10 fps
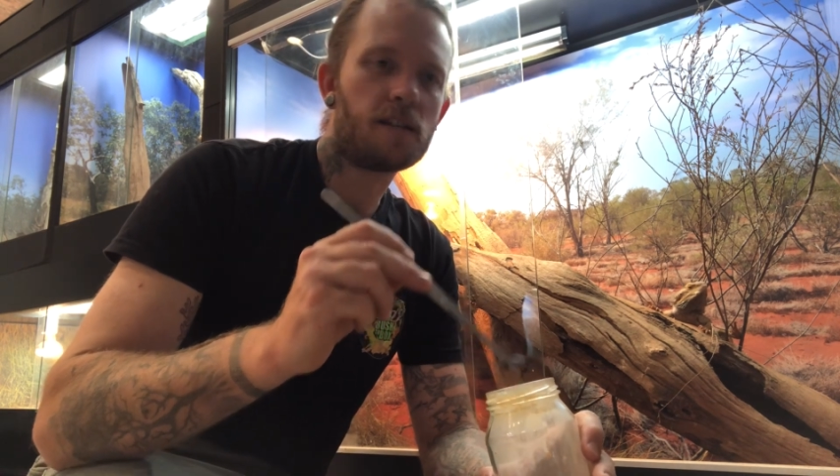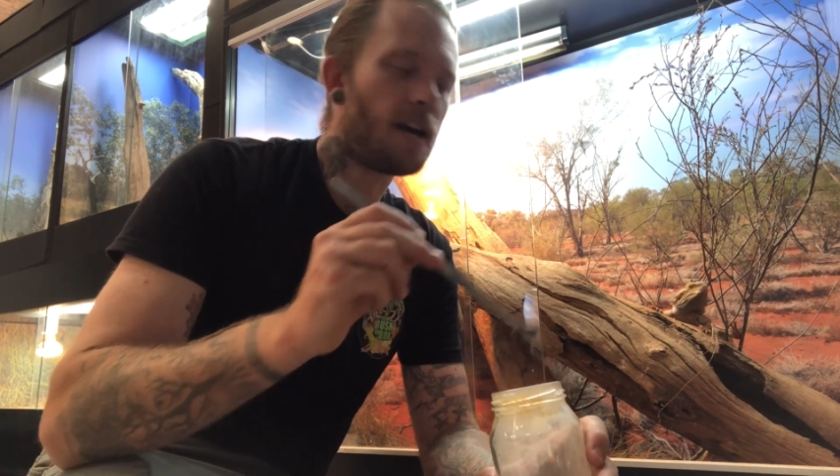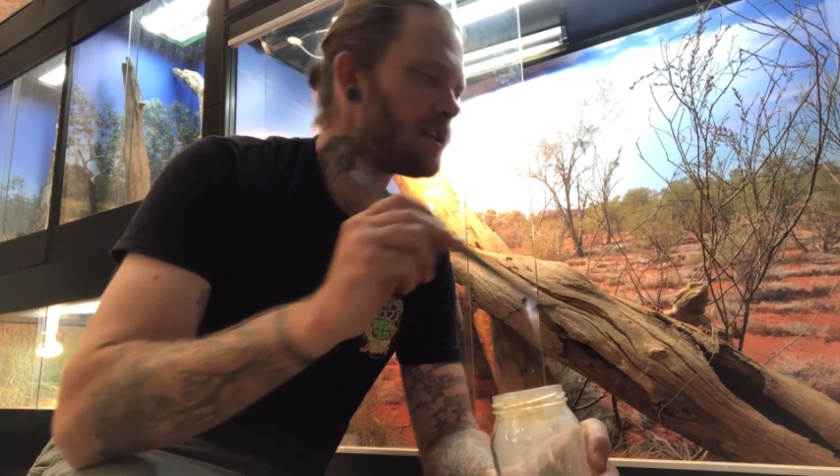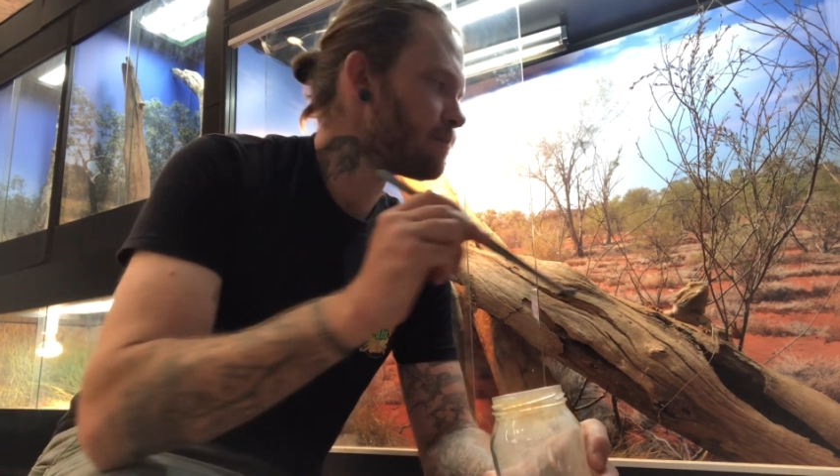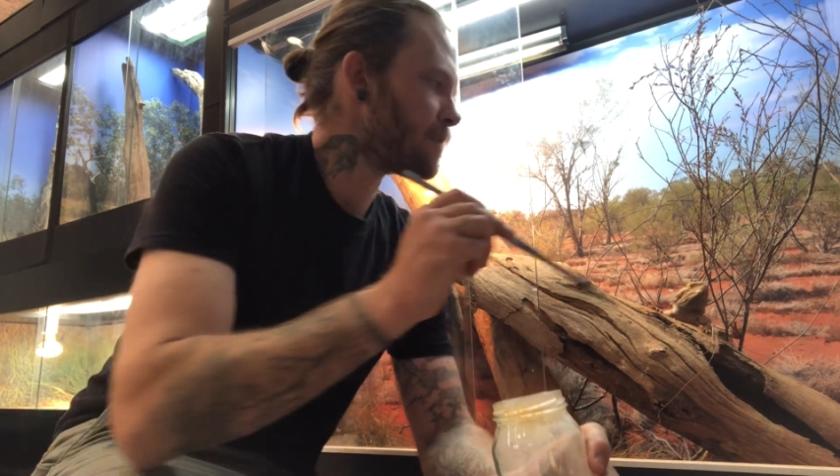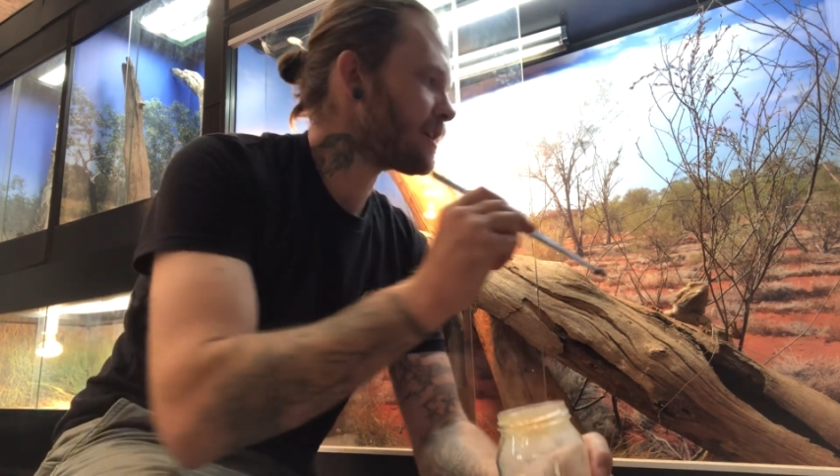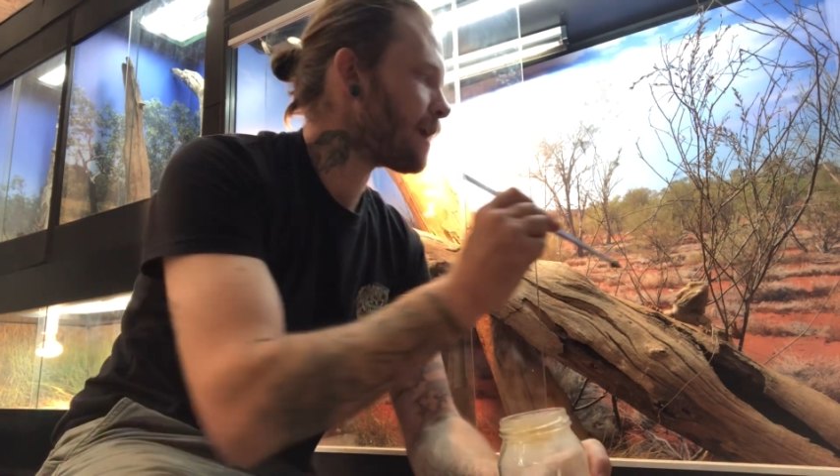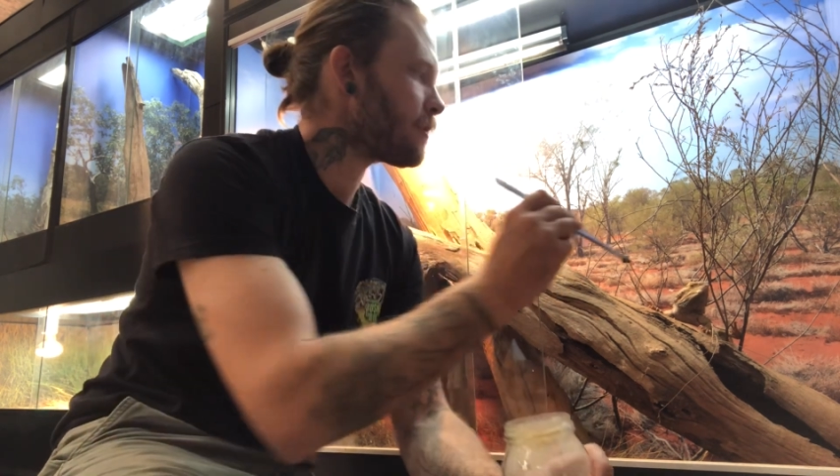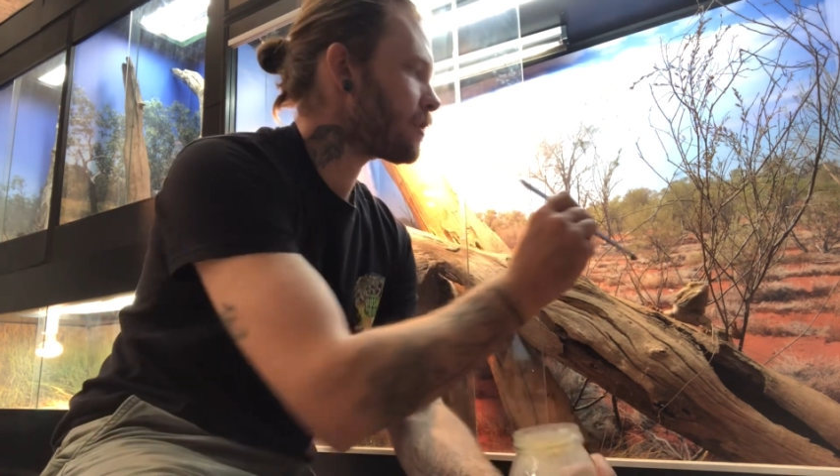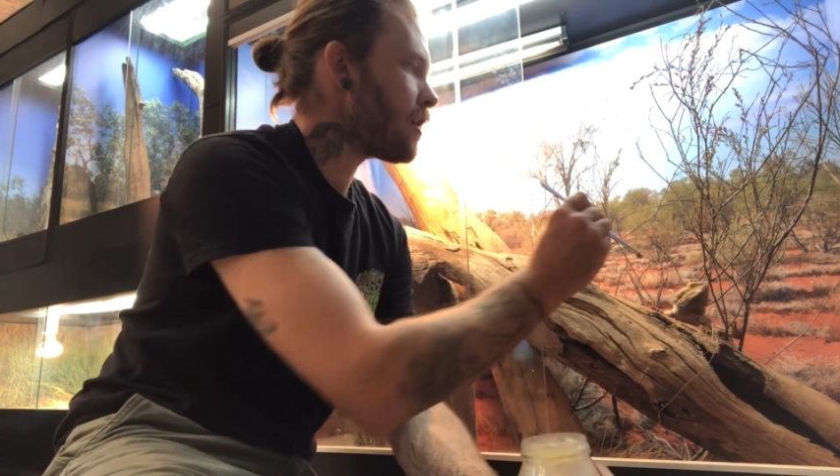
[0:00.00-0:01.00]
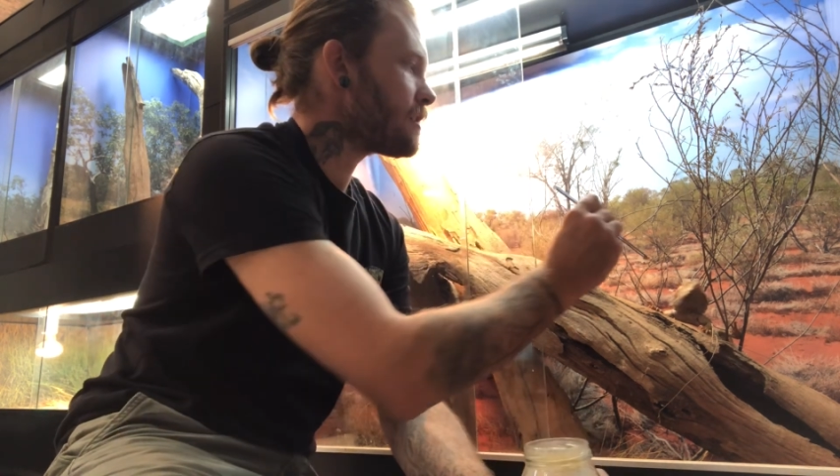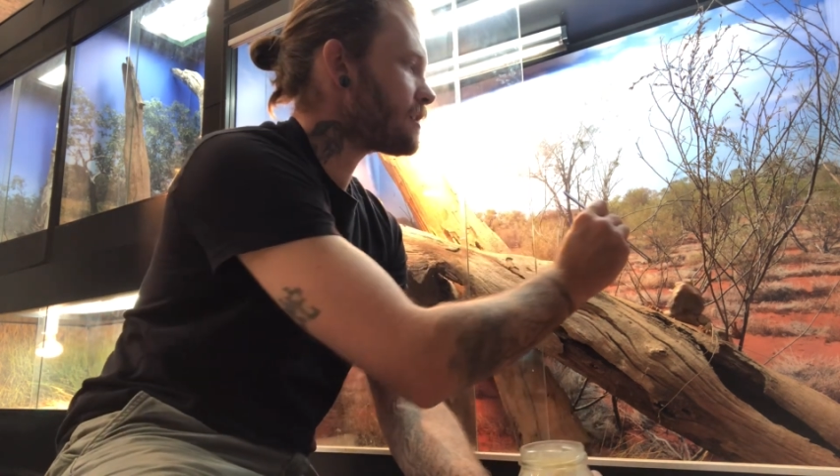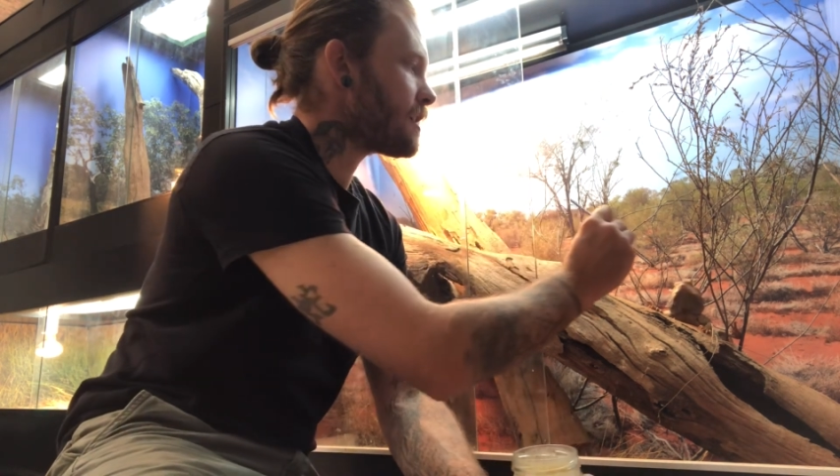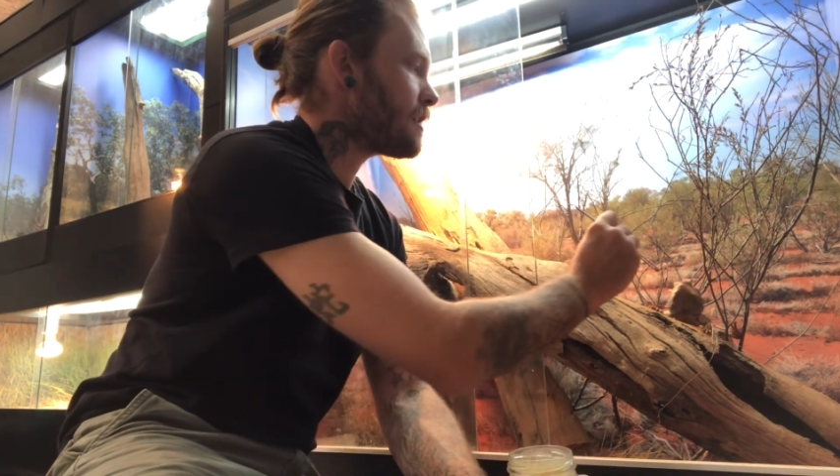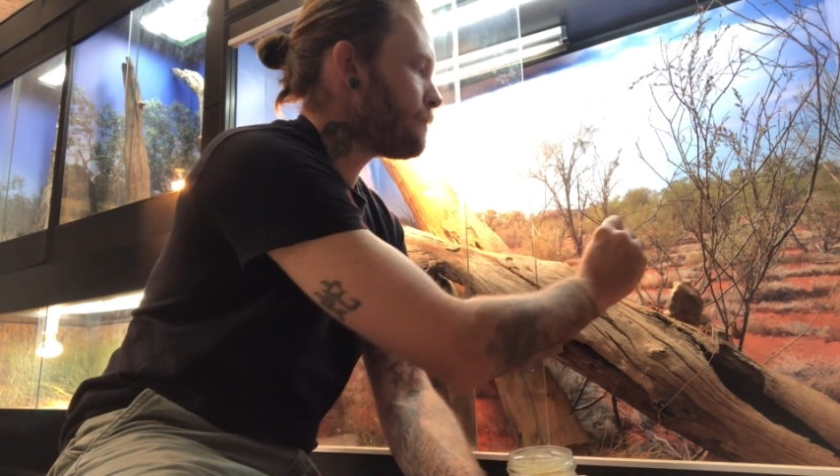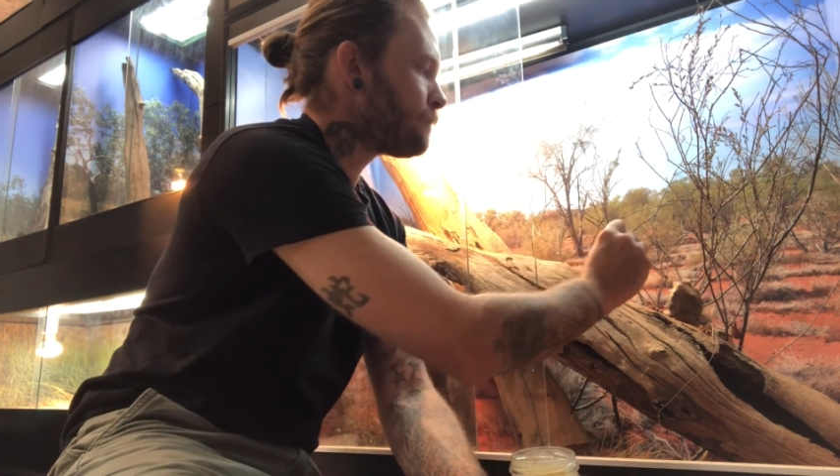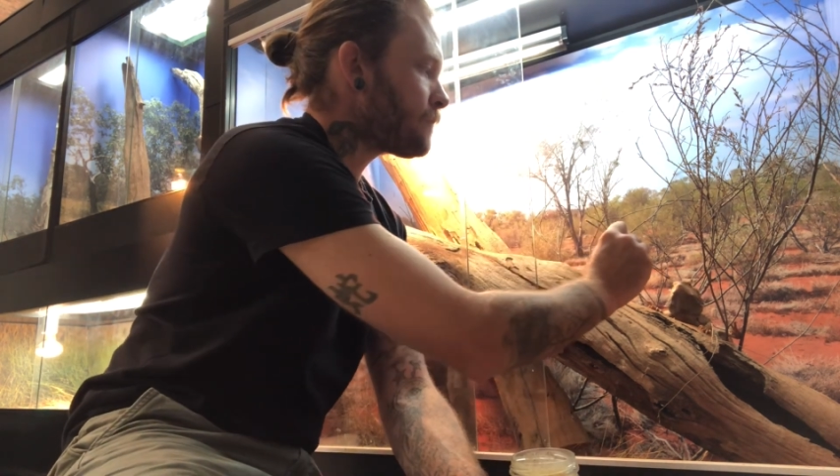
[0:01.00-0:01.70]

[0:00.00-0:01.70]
days and being able to kind of see